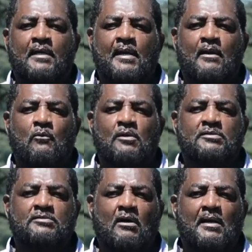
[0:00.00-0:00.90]
And I want to
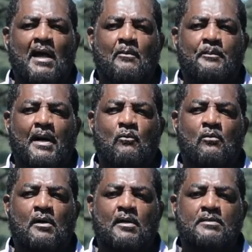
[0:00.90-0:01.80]
start out by
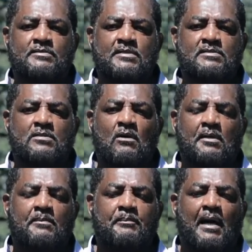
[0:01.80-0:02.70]
one, just
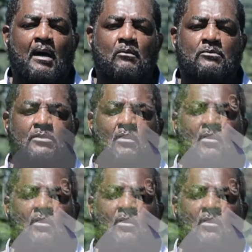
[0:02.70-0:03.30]
talking about the